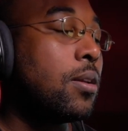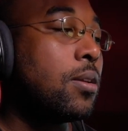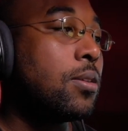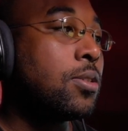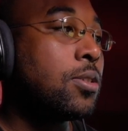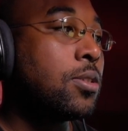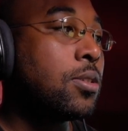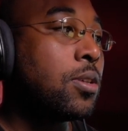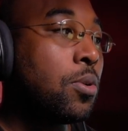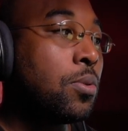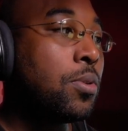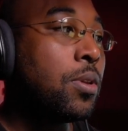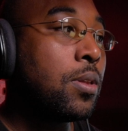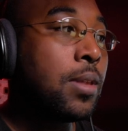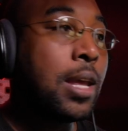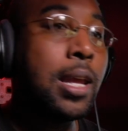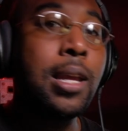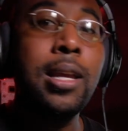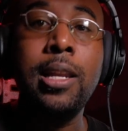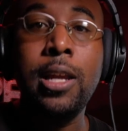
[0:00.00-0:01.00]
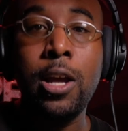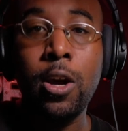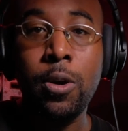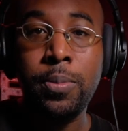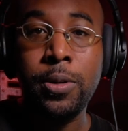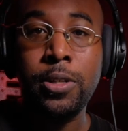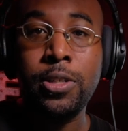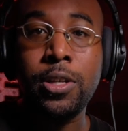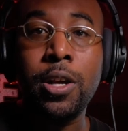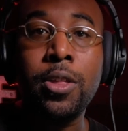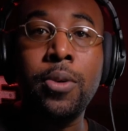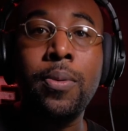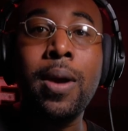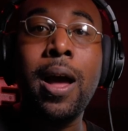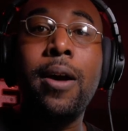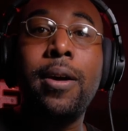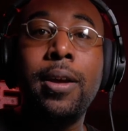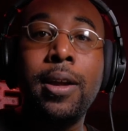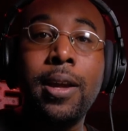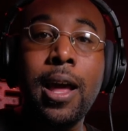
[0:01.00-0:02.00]
so that they can help each other
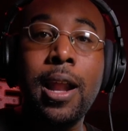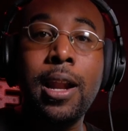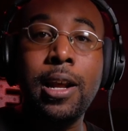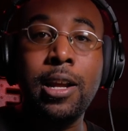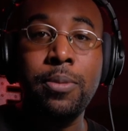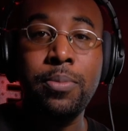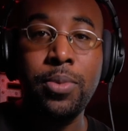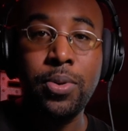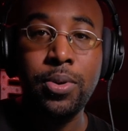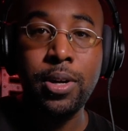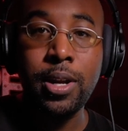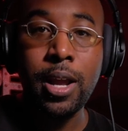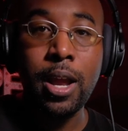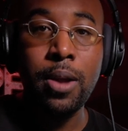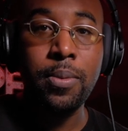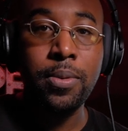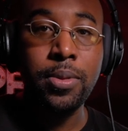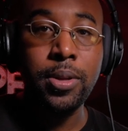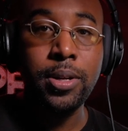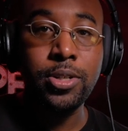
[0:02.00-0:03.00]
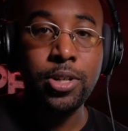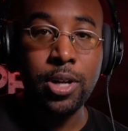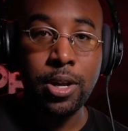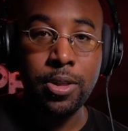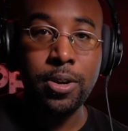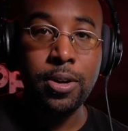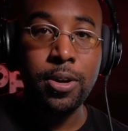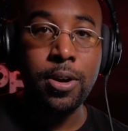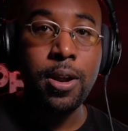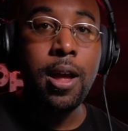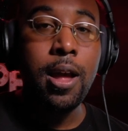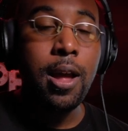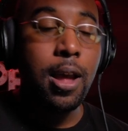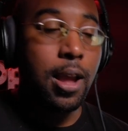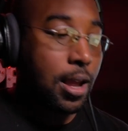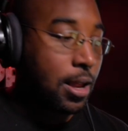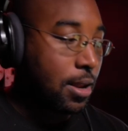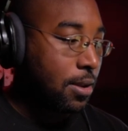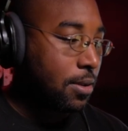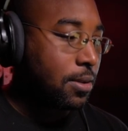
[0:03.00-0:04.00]
out and kind of communicate with each other.
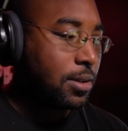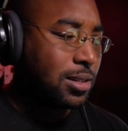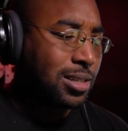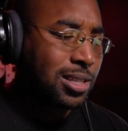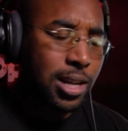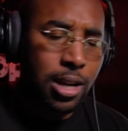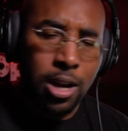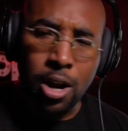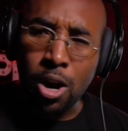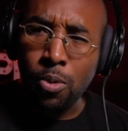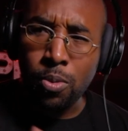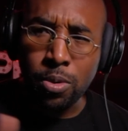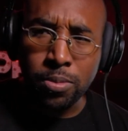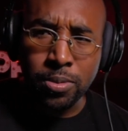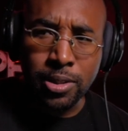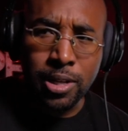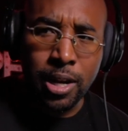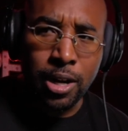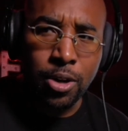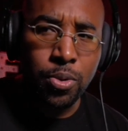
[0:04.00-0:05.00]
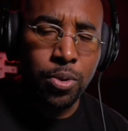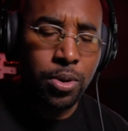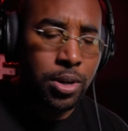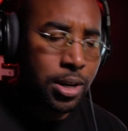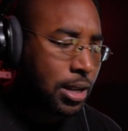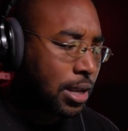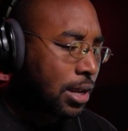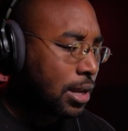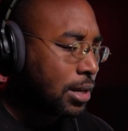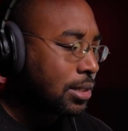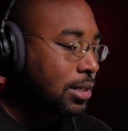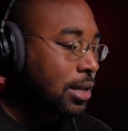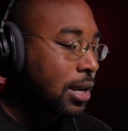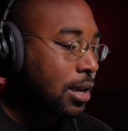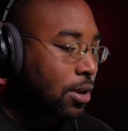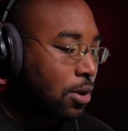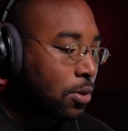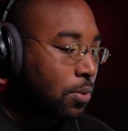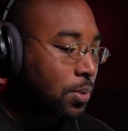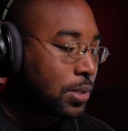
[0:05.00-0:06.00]
And it's like, oh, what was that chord again? It's
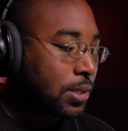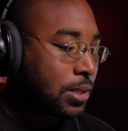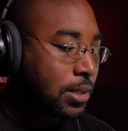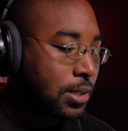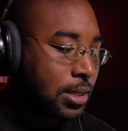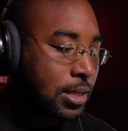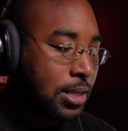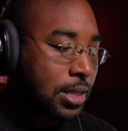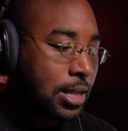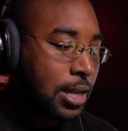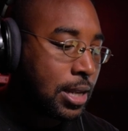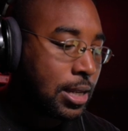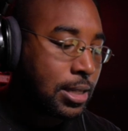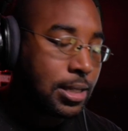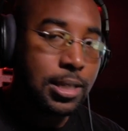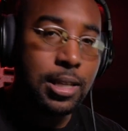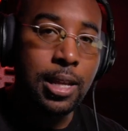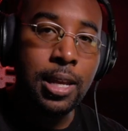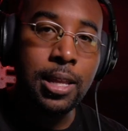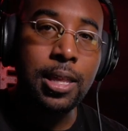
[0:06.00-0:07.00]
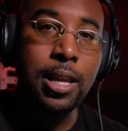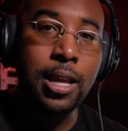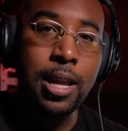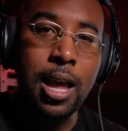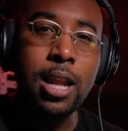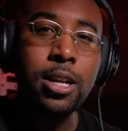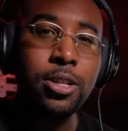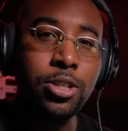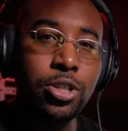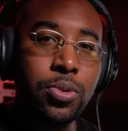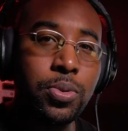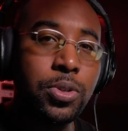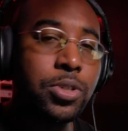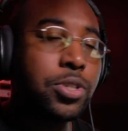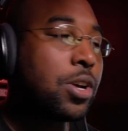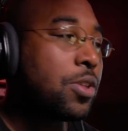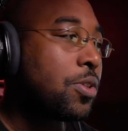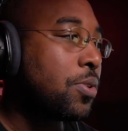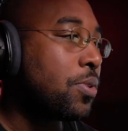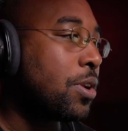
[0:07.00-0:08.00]
like, oh, it's this. And they kind of show each
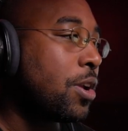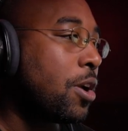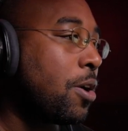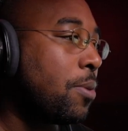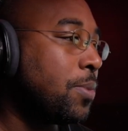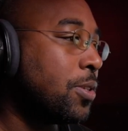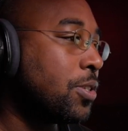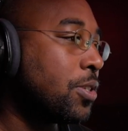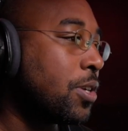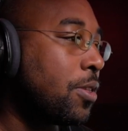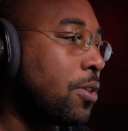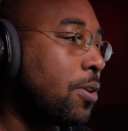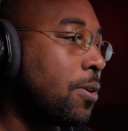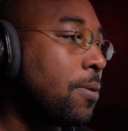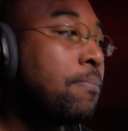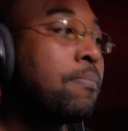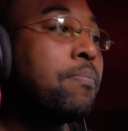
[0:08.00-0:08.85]
other and help each other.